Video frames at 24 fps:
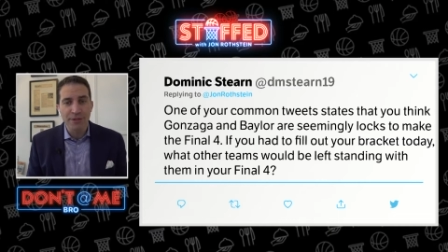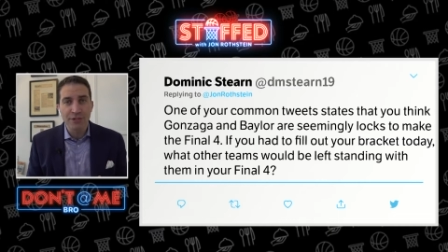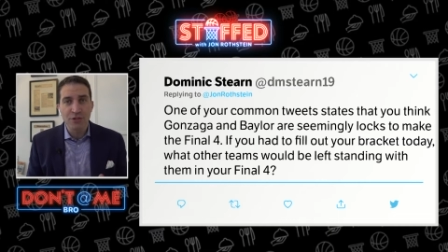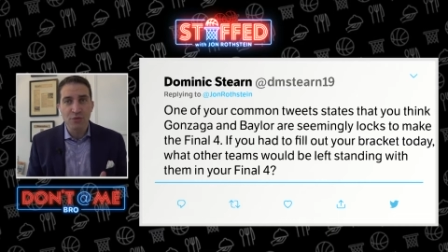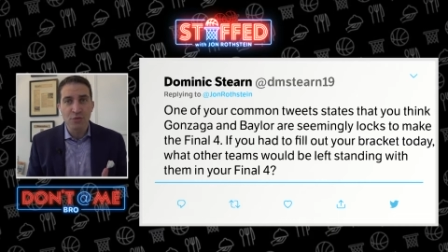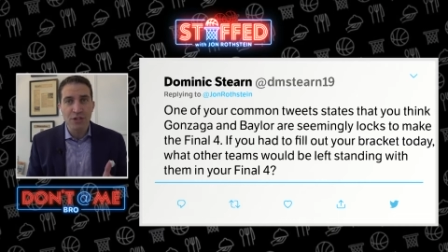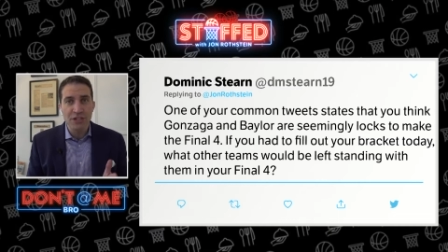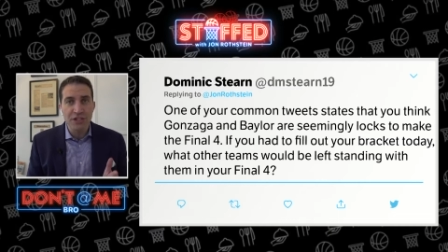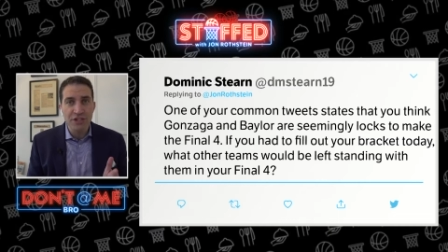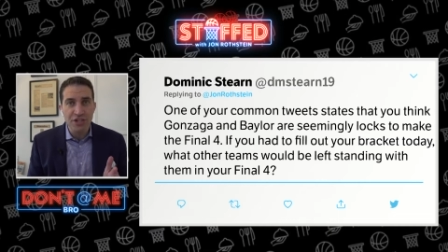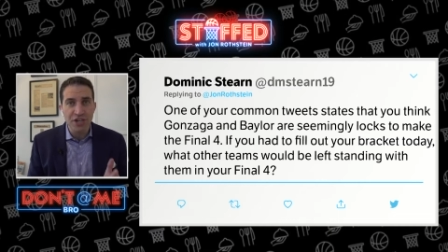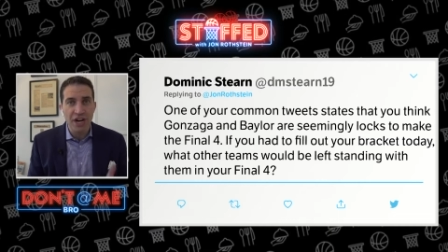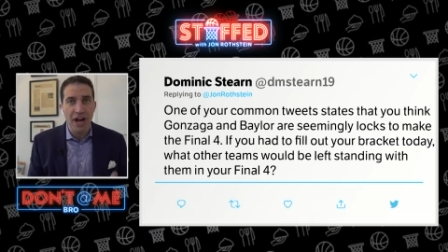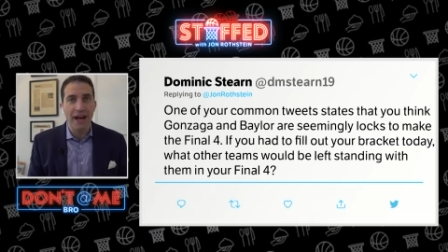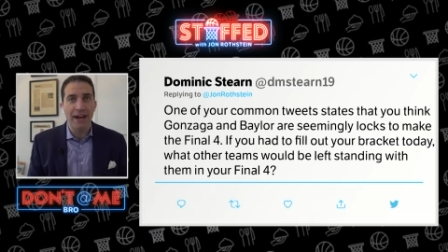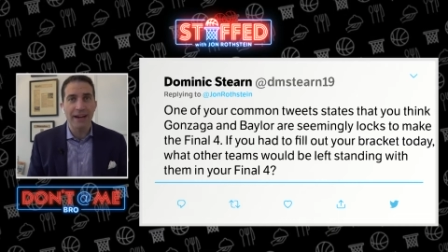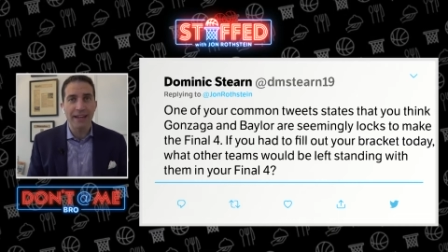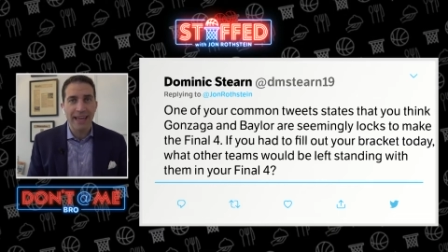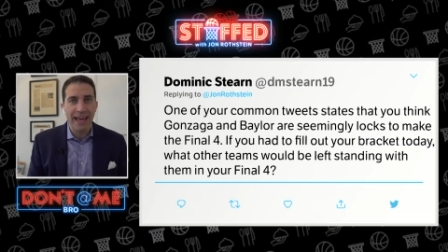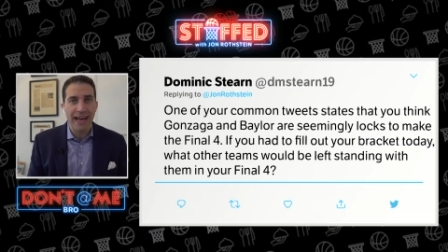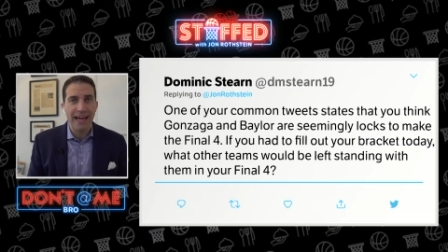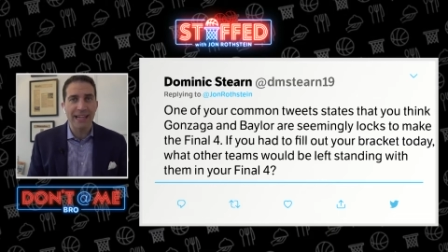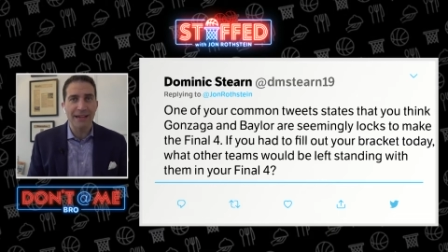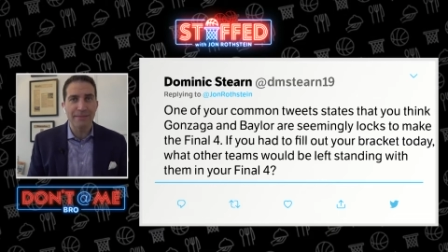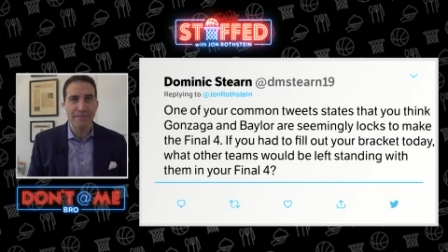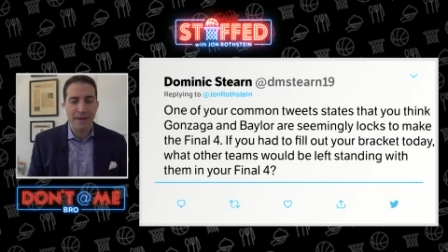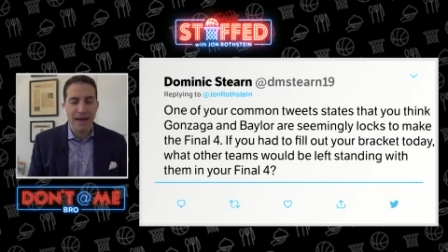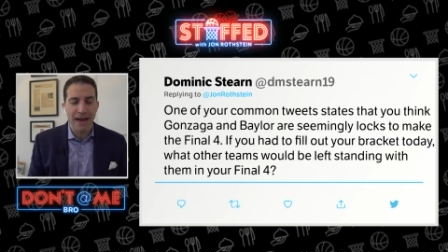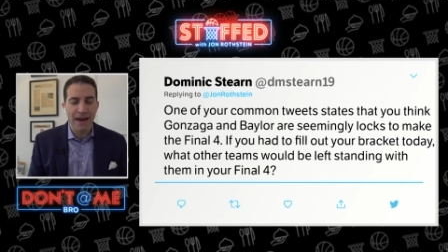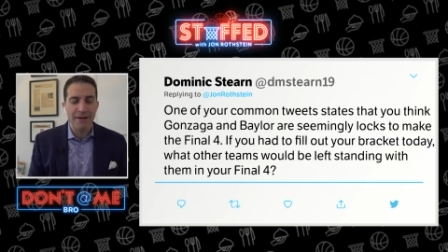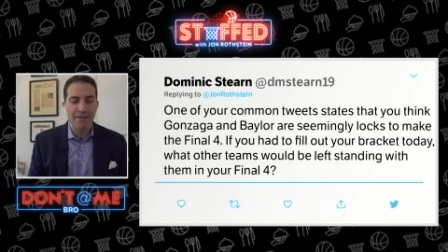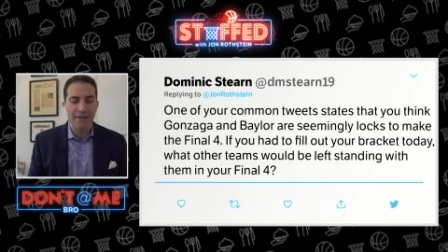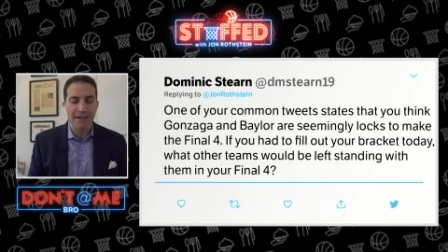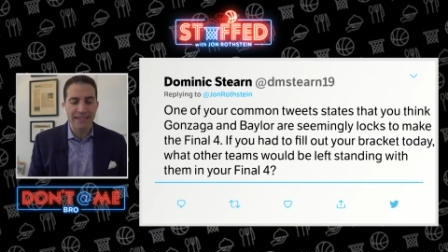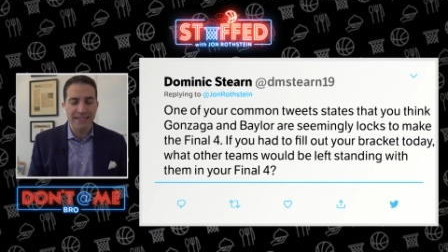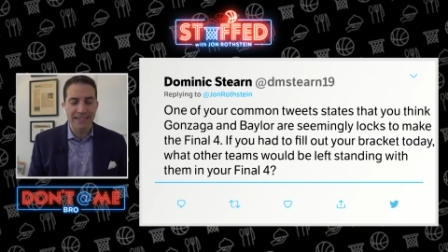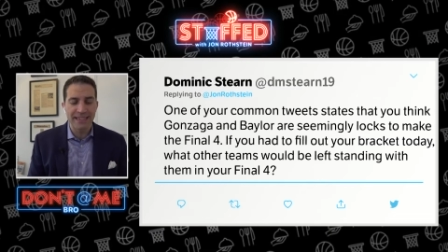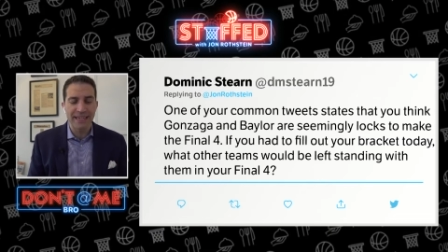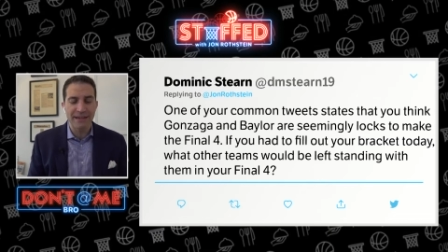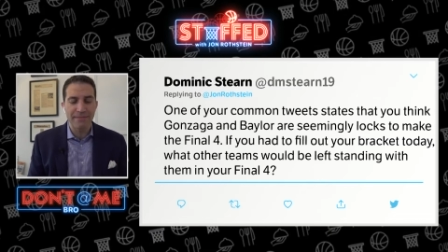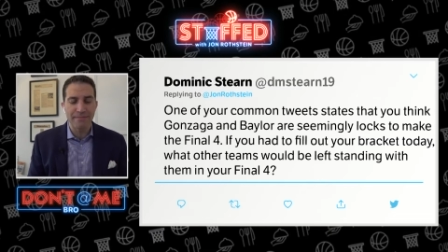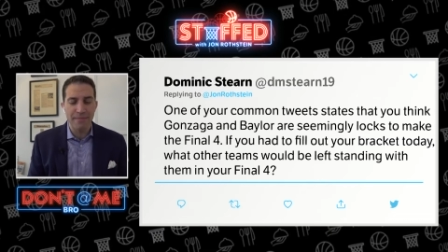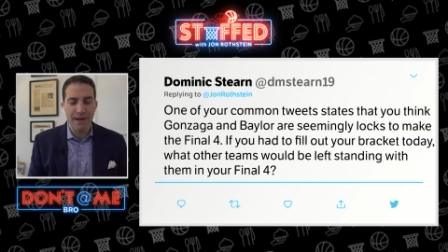to what John Calipari did at